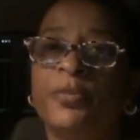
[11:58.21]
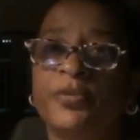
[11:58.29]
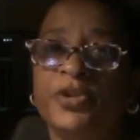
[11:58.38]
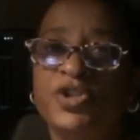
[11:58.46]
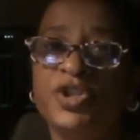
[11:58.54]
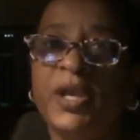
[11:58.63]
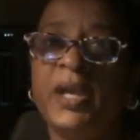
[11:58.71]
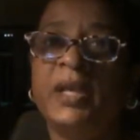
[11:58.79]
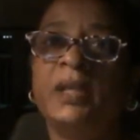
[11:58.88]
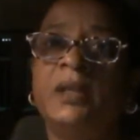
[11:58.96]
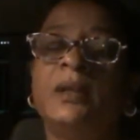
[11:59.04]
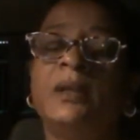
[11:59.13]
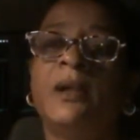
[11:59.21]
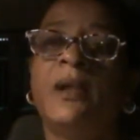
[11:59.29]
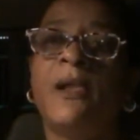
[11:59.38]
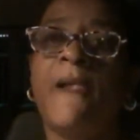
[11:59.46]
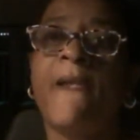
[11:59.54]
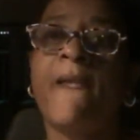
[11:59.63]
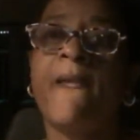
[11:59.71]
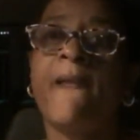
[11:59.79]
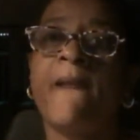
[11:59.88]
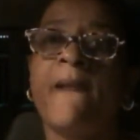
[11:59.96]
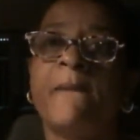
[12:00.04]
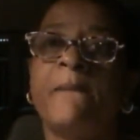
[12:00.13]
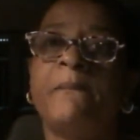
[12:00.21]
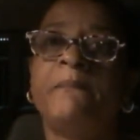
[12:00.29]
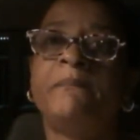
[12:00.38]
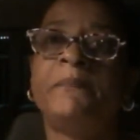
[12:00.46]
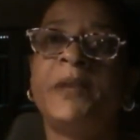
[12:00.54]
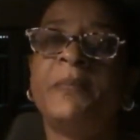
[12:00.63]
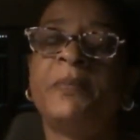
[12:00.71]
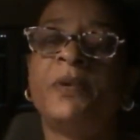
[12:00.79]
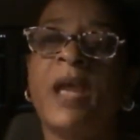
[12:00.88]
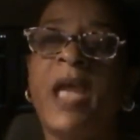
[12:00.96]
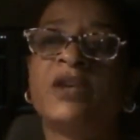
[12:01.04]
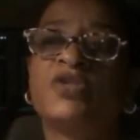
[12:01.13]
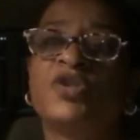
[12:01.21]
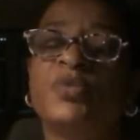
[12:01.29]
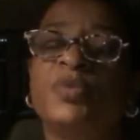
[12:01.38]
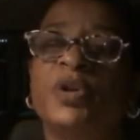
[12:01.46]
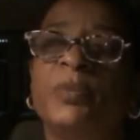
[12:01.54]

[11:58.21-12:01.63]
appreciated. People actually would